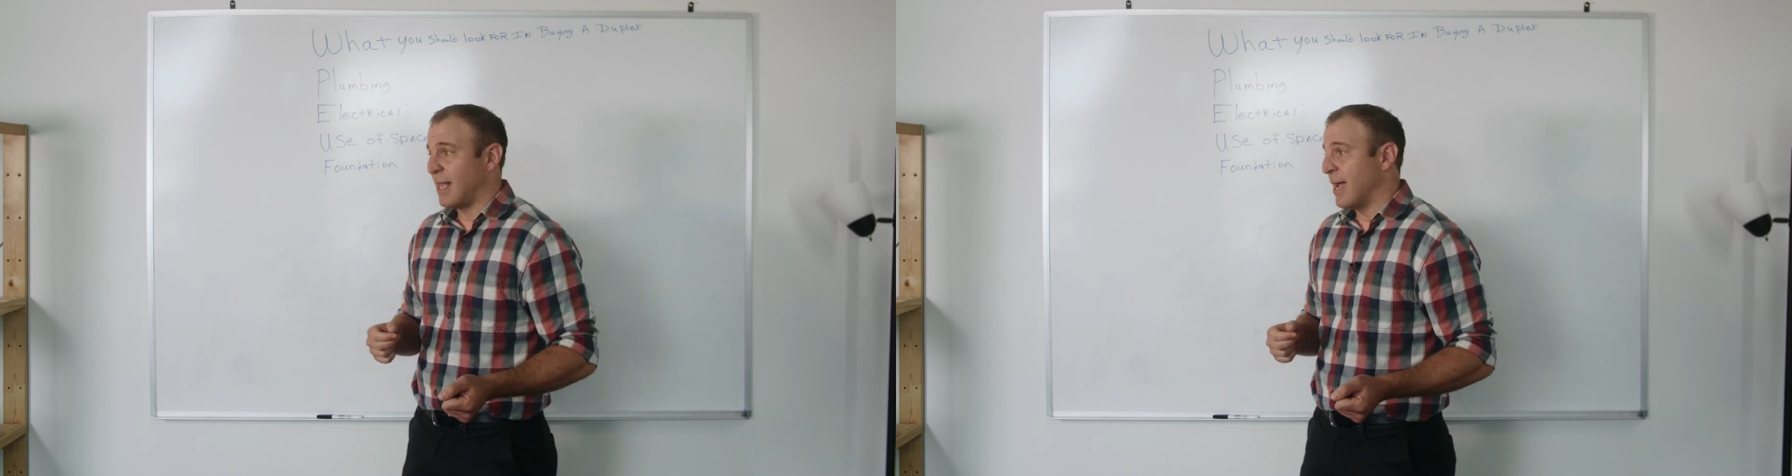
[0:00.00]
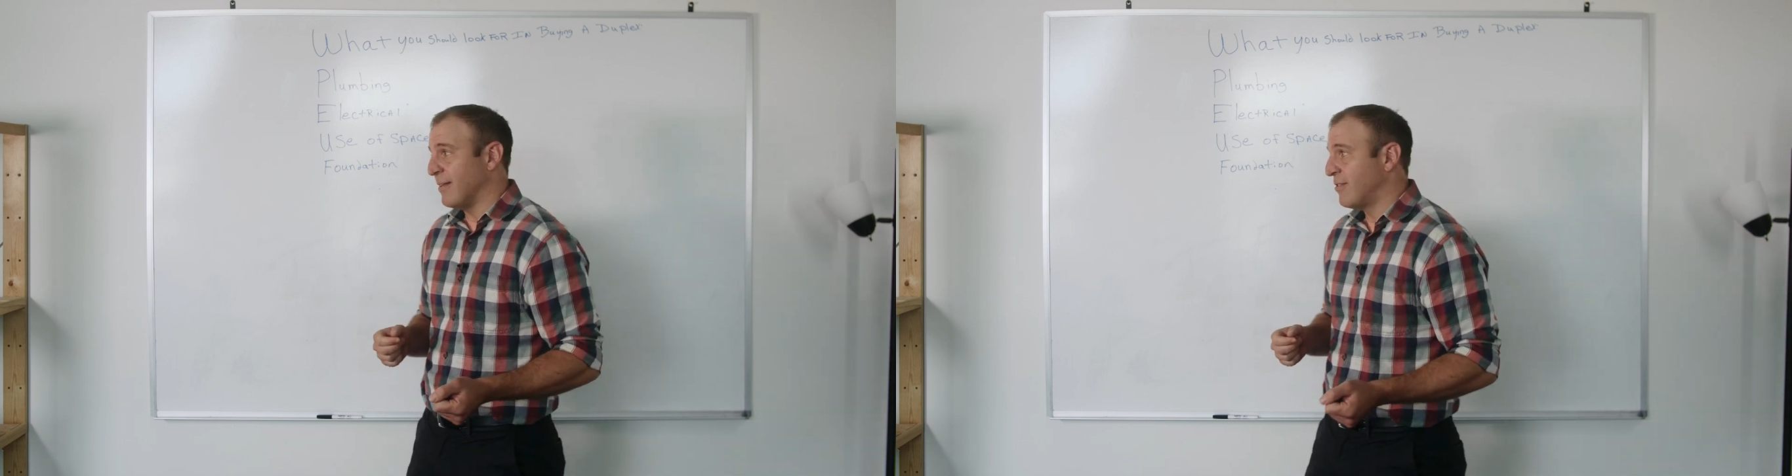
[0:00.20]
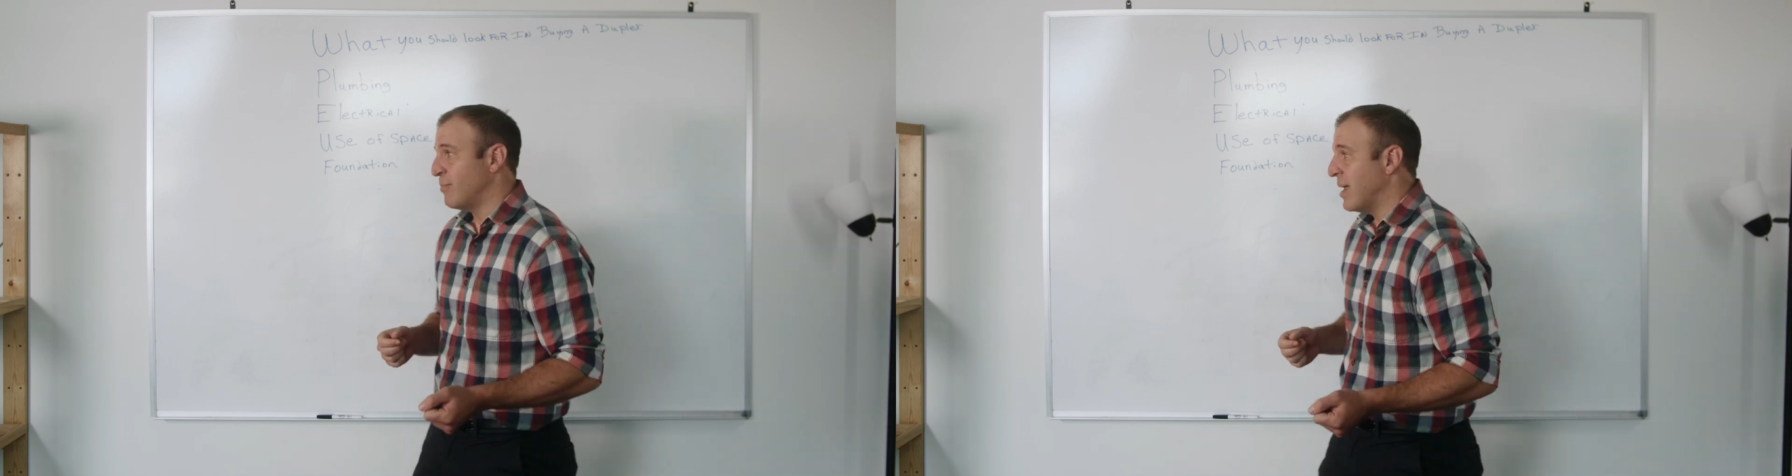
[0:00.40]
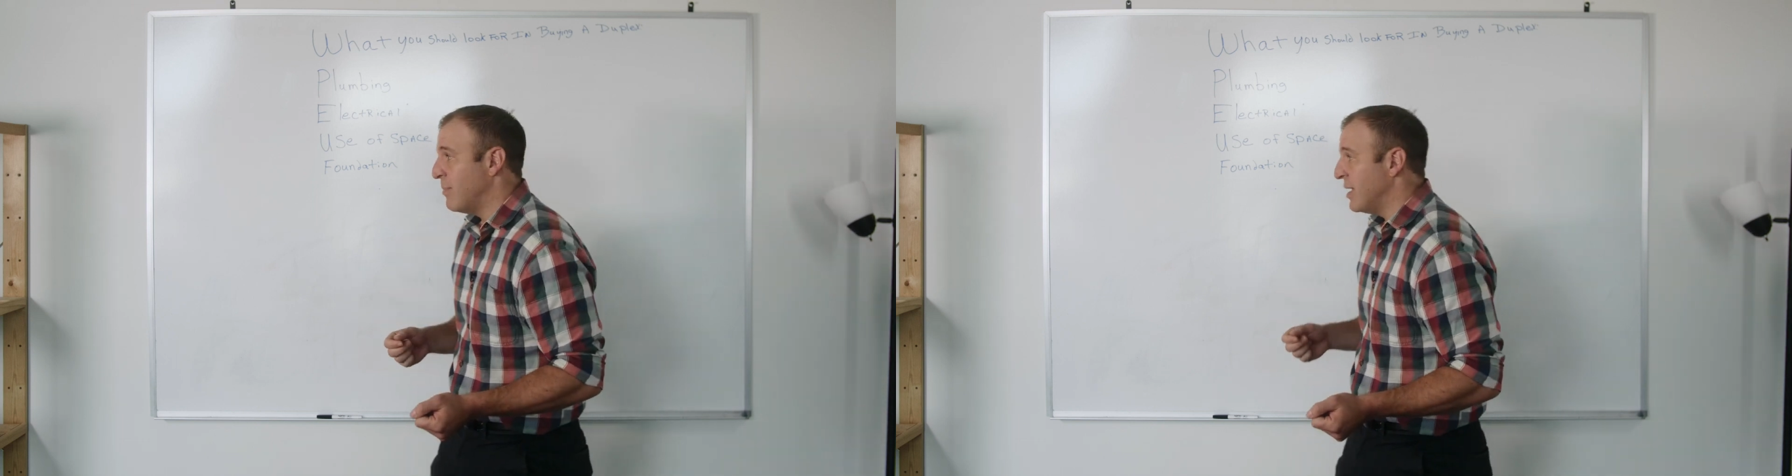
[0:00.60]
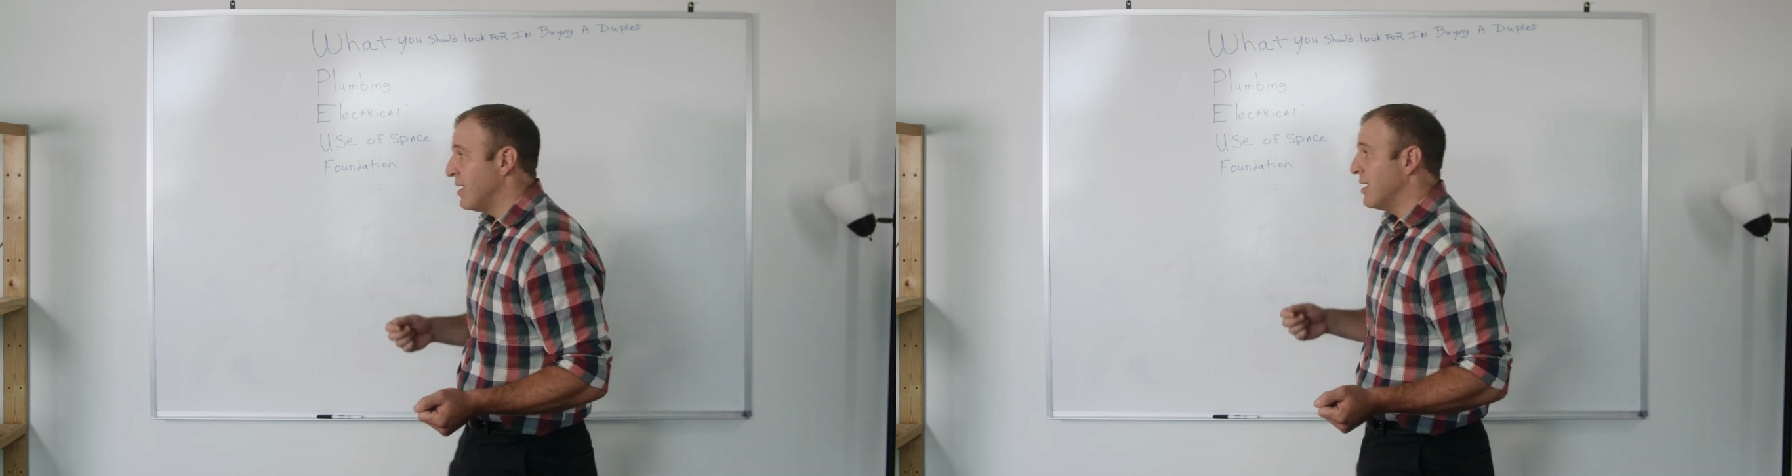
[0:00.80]
lines
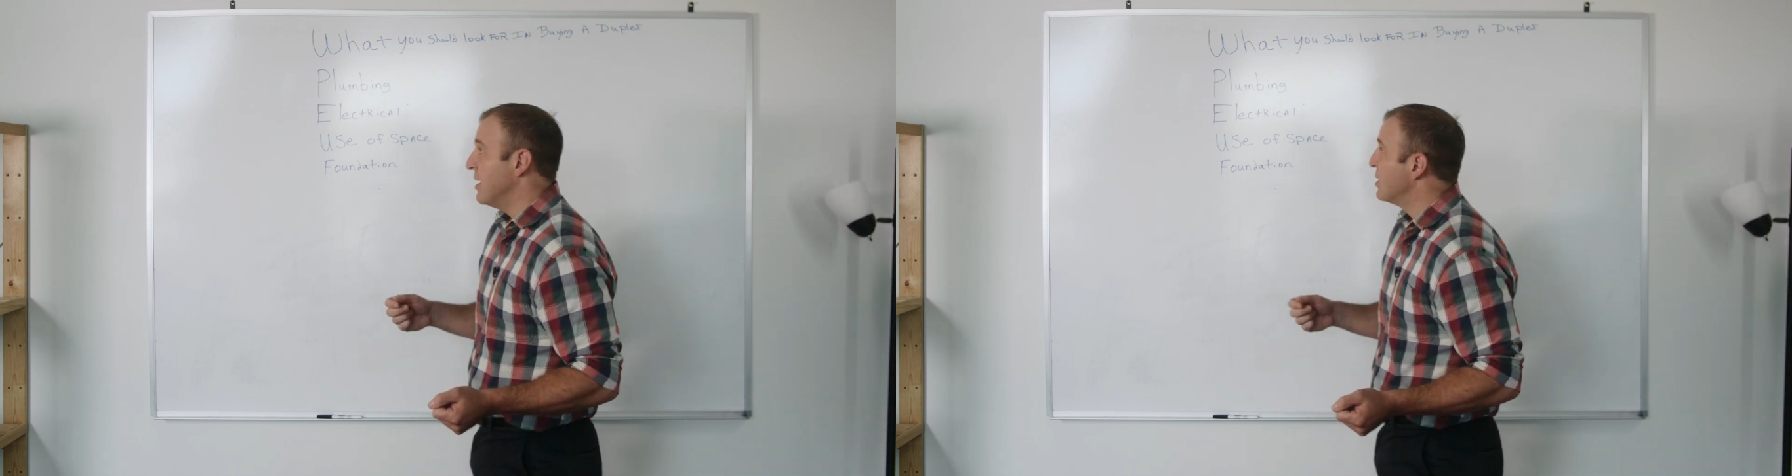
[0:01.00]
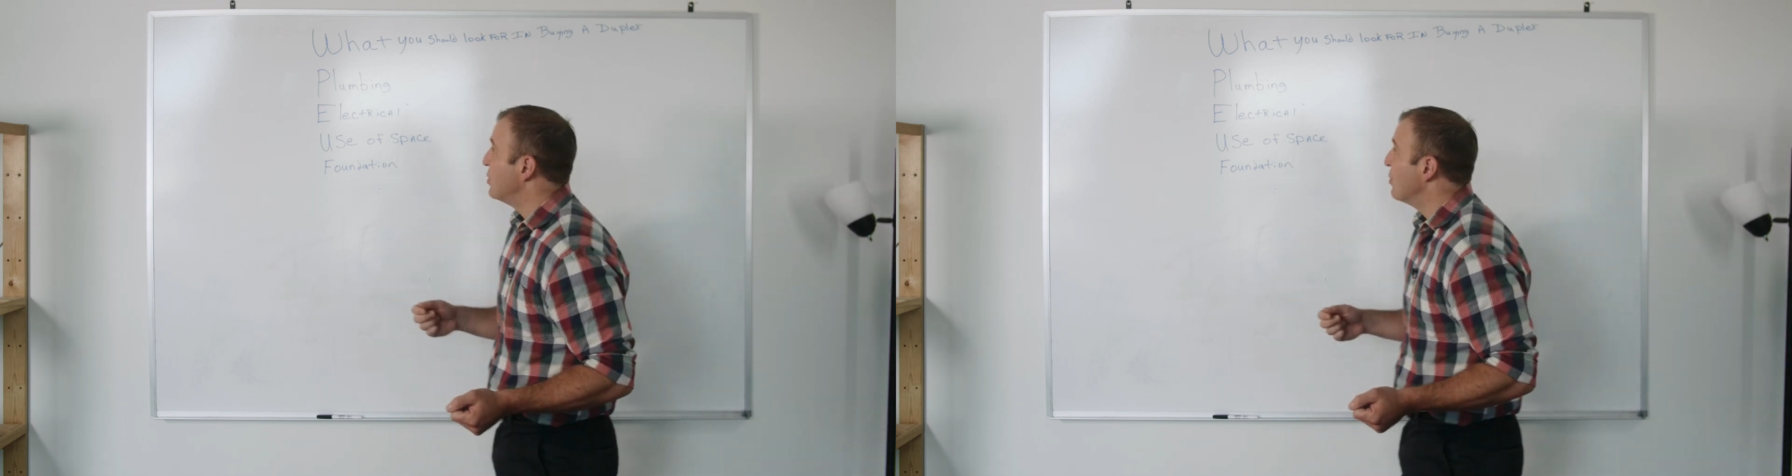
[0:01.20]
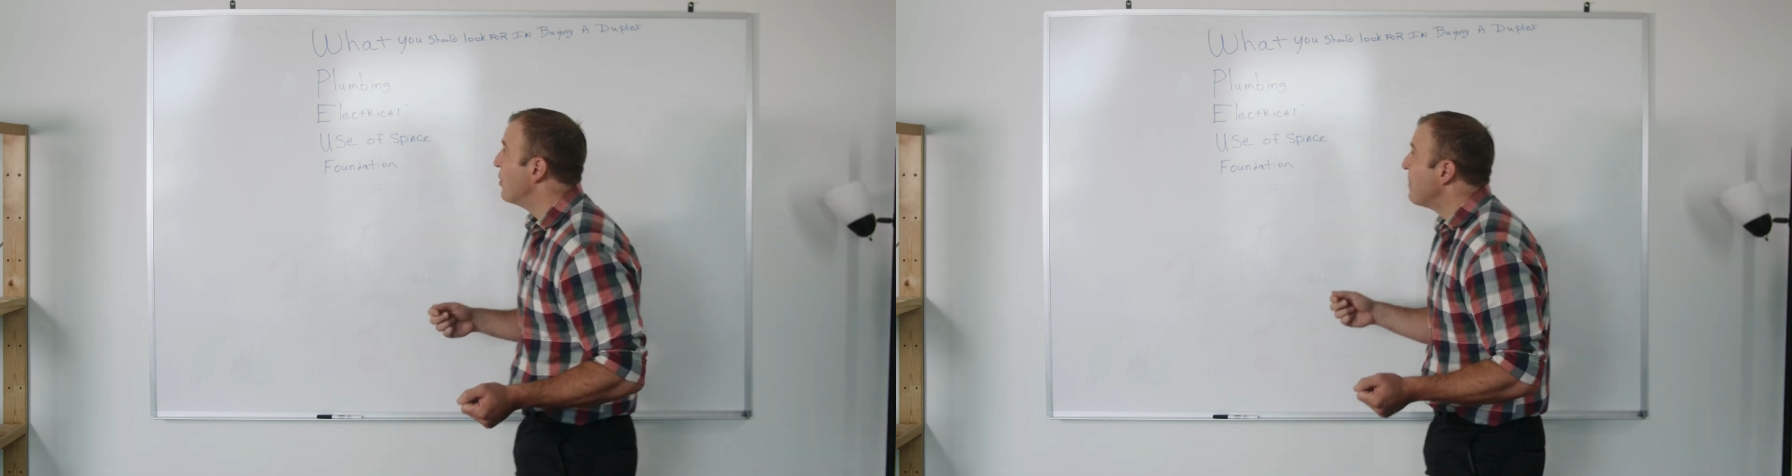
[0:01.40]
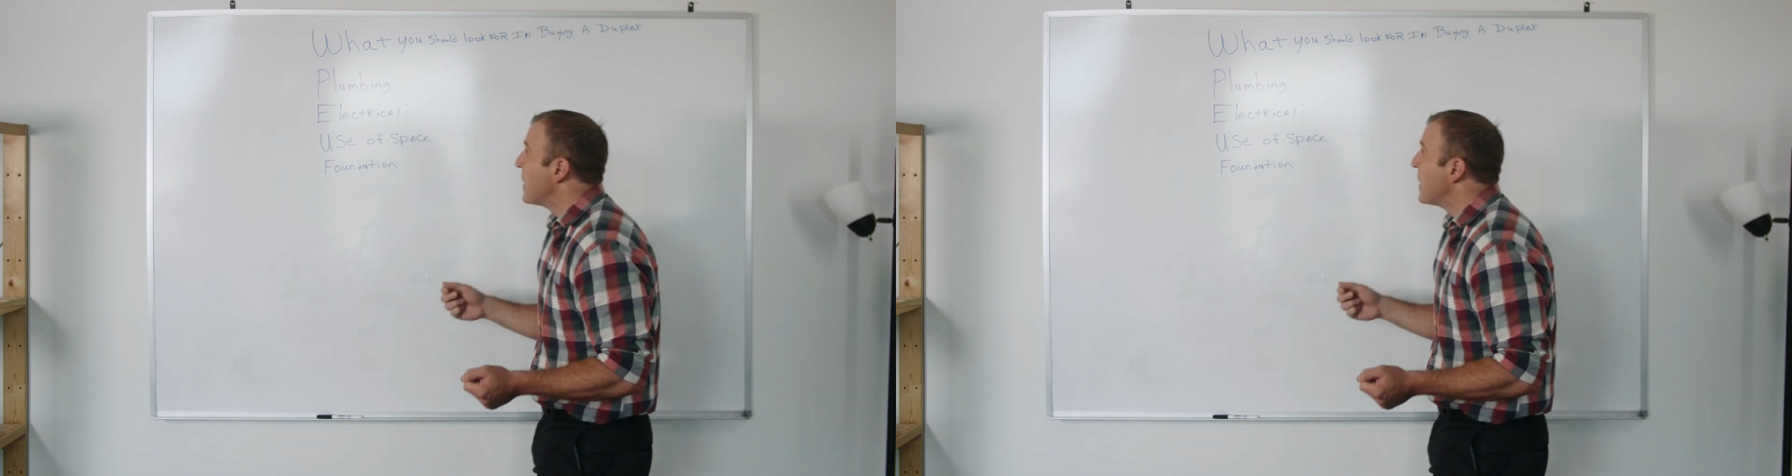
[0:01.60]
may be an issue.